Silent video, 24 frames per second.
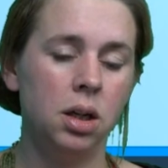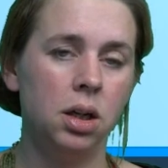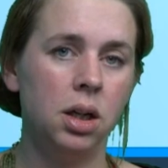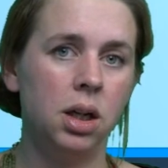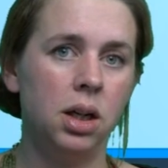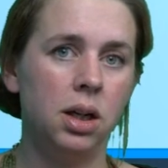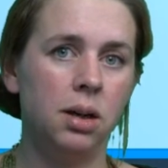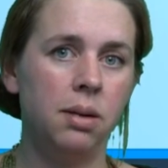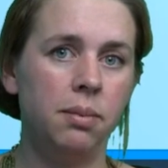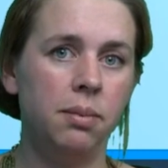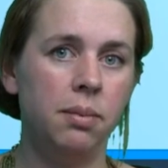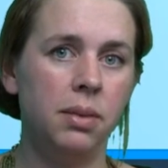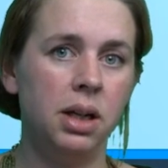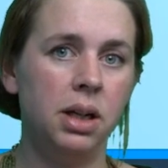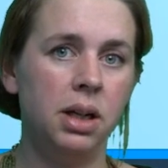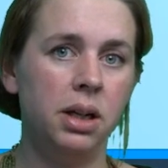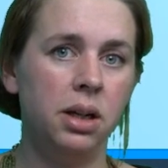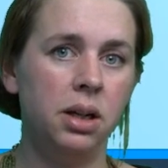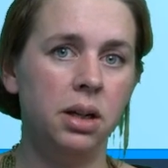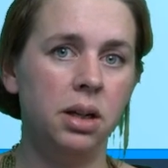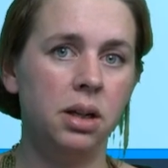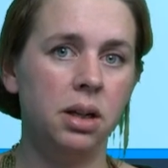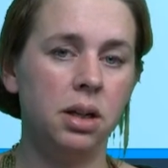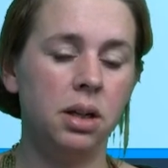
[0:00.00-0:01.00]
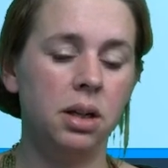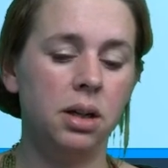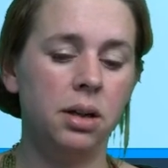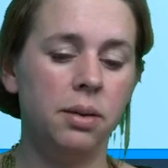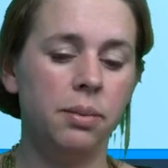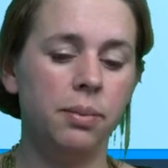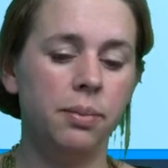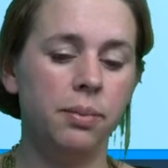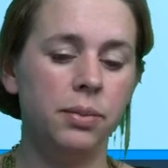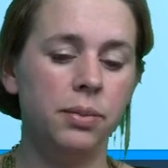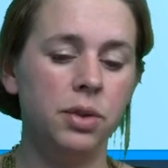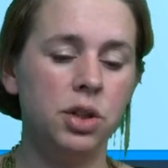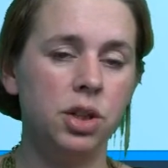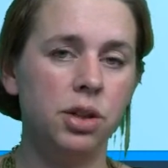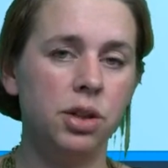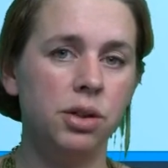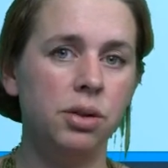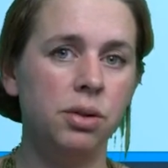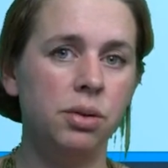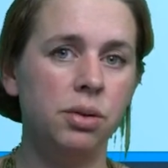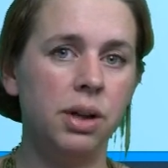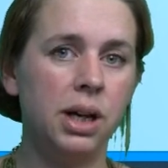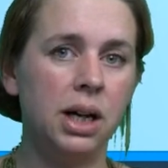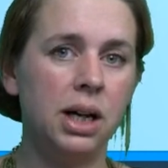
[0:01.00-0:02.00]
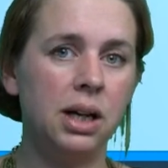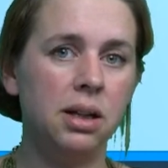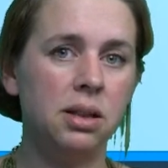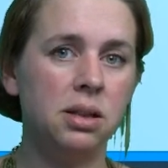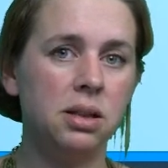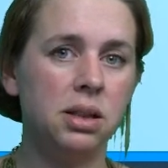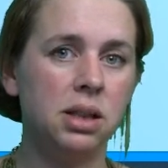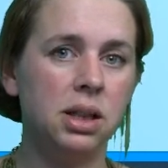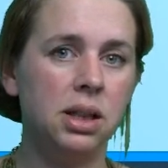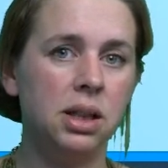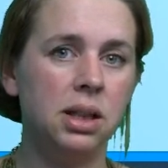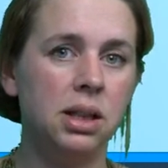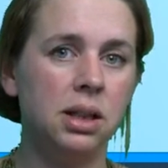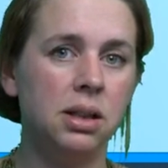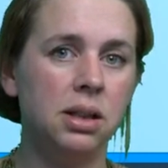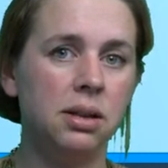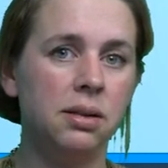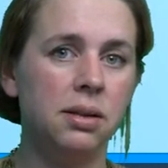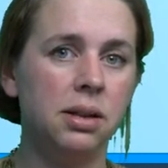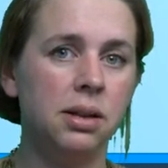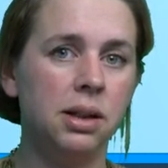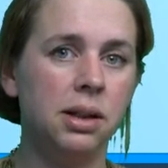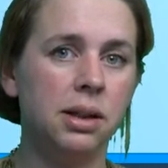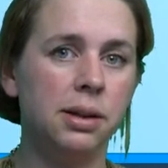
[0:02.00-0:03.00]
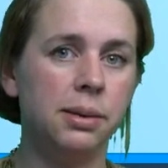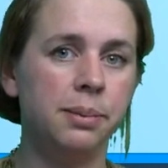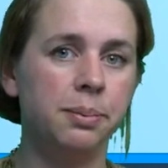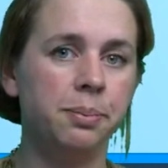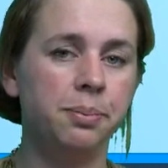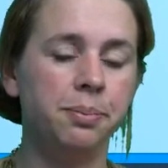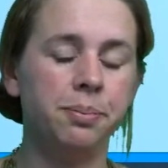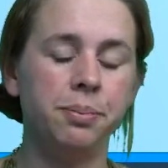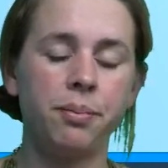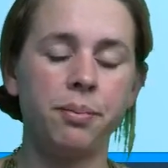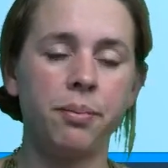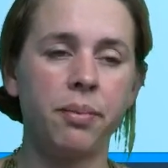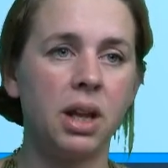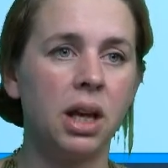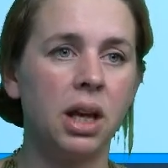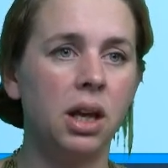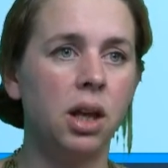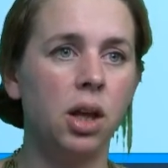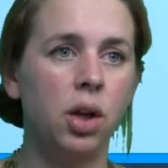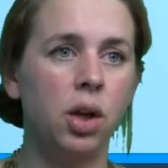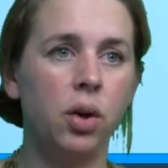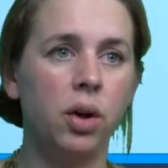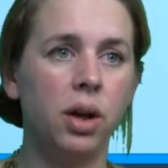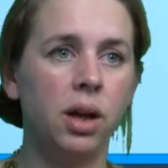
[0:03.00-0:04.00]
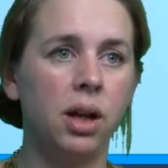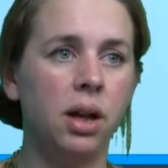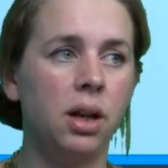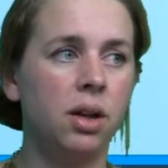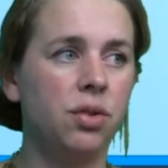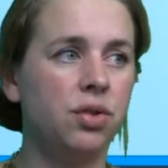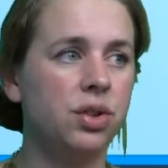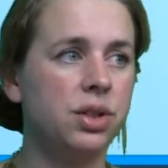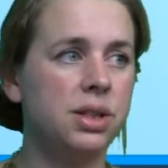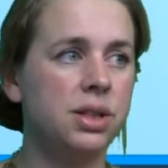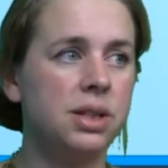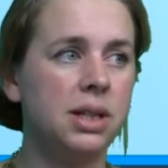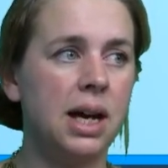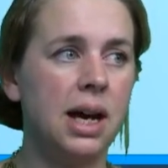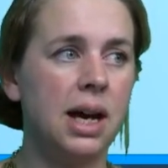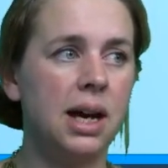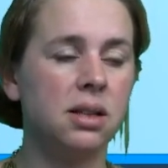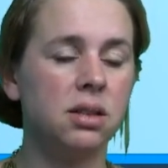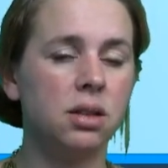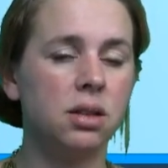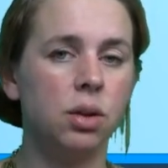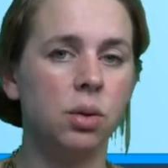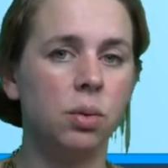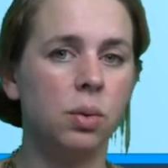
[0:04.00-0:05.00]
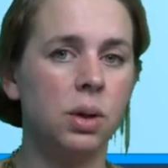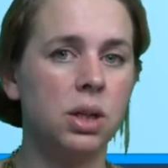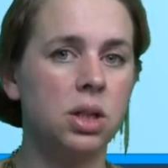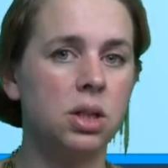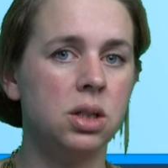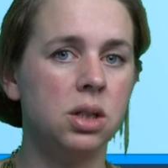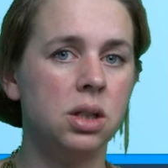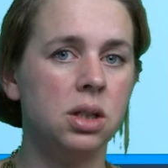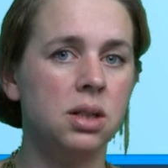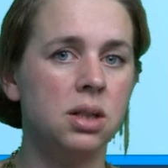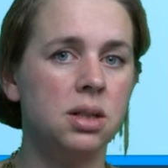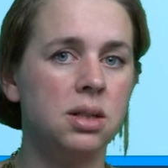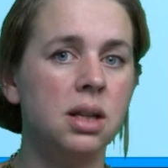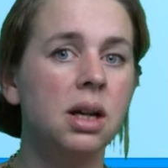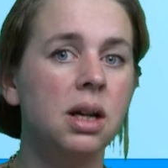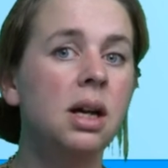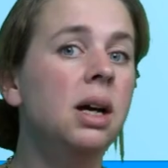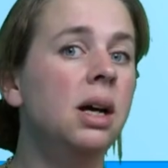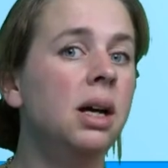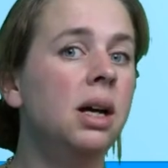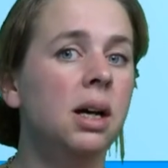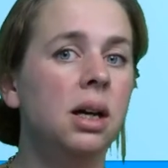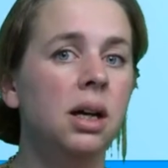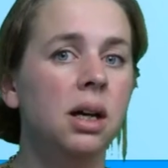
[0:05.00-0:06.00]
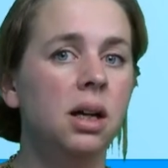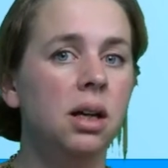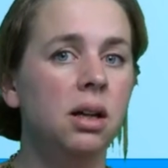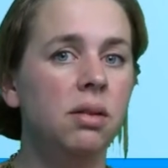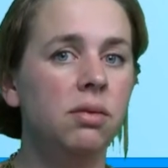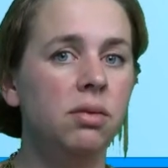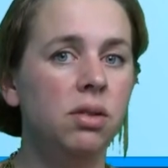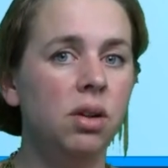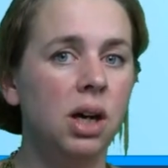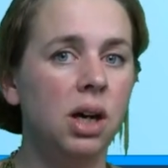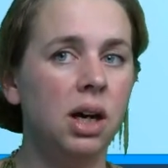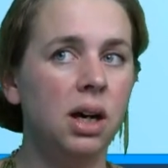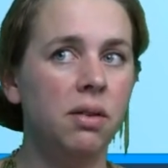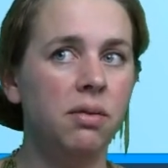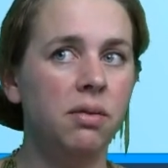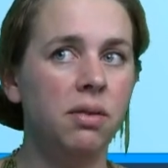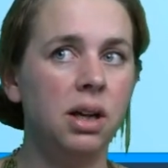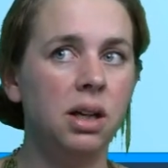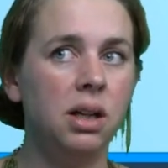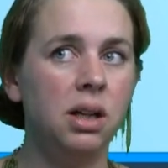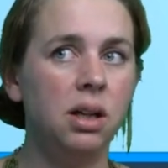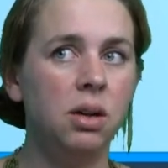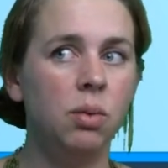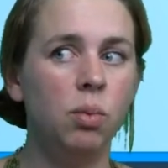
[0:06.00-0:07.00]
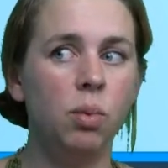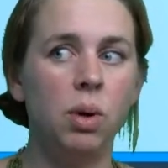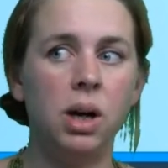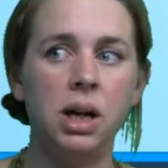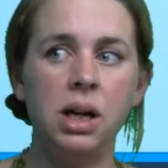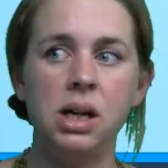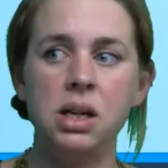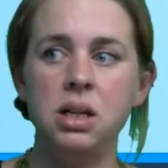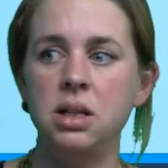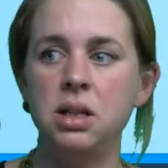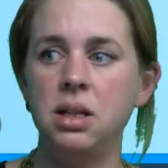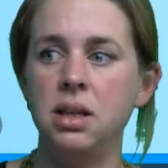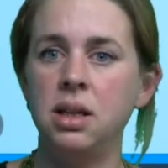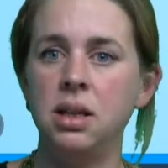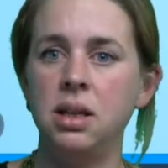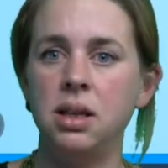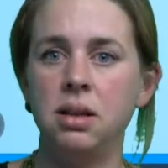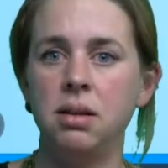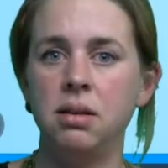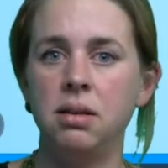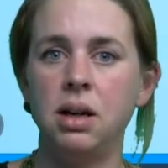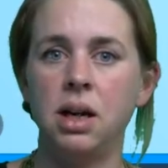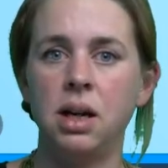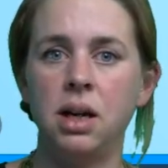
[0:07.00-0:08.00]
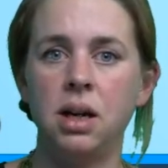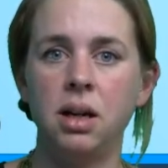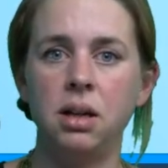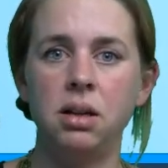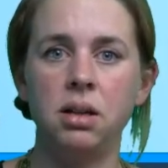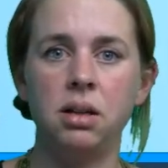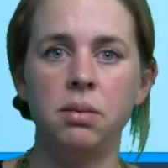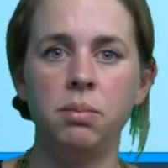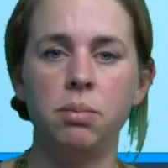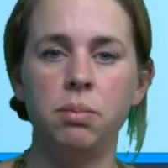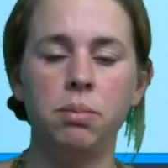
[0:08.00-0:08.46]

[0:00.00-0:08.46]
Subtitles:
and show you that, and then you can just ask your questions if you have any, why I did that,